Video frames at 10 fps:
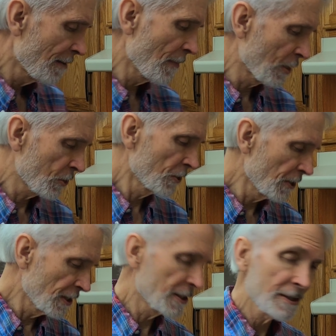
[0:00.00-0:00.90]
make sure
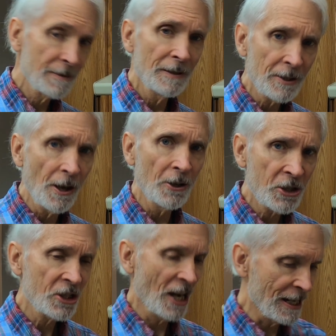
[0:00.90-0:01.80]
that it's all
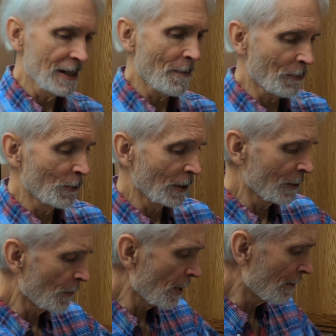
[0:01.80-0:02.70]
shaken up really
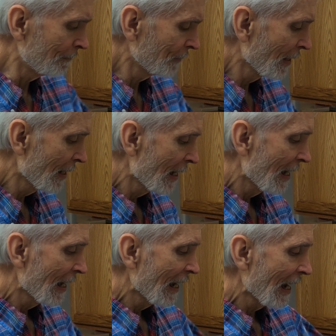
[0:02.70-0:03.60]
well.
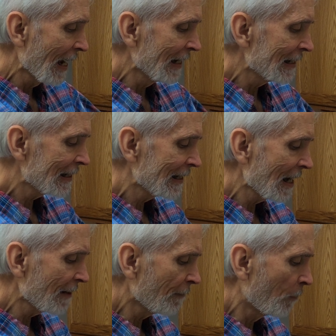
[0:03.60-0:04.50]
And
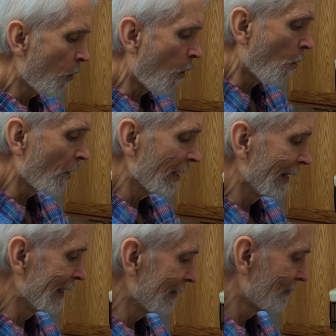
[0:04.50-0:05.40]
instead of pouring
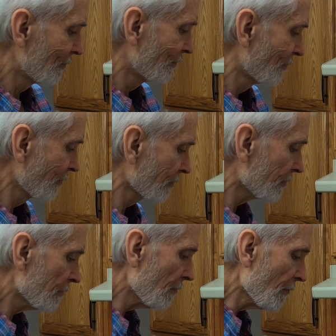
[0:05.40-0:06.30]
it
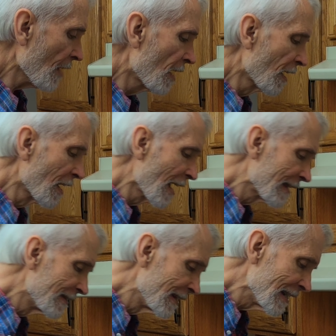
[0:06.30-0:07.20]

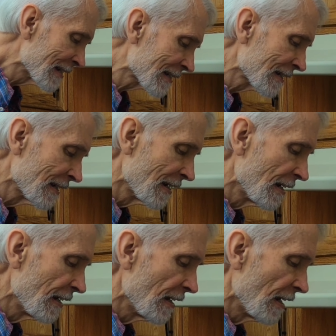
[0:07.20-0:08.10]
like this,
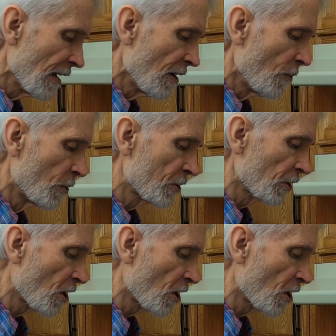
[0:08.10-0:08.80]
which will